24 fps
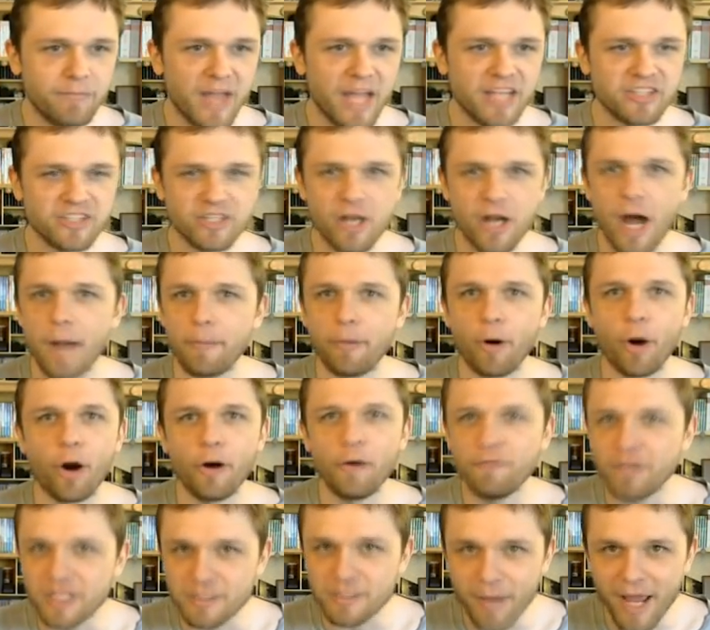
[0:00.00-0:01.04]
It's not
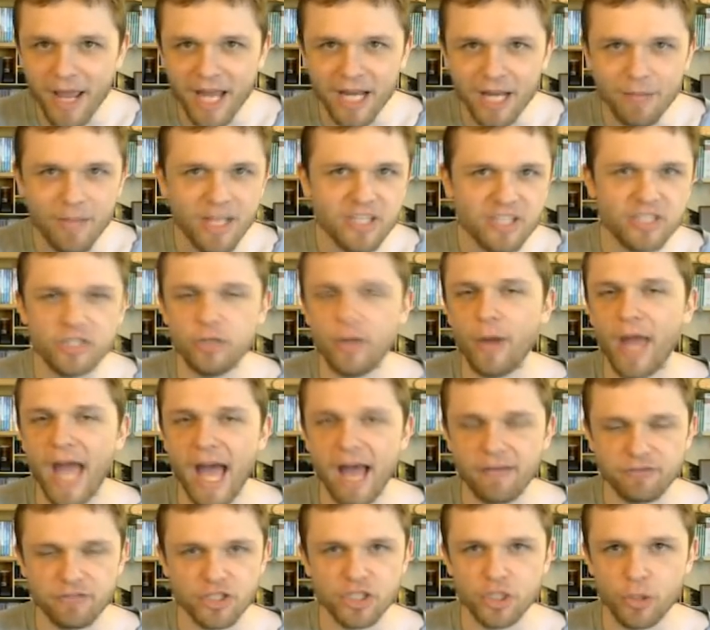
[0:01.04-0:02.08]
perfect by any means, and you
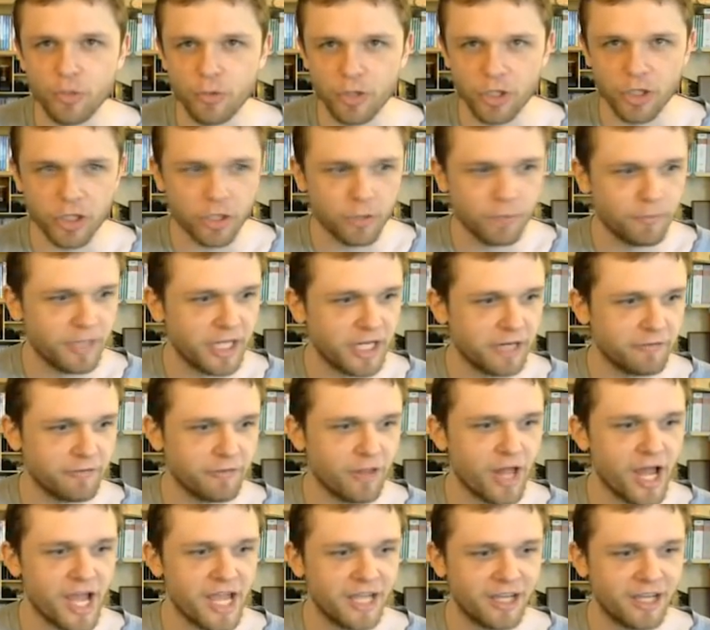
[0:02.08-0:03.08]
have to do a little bit of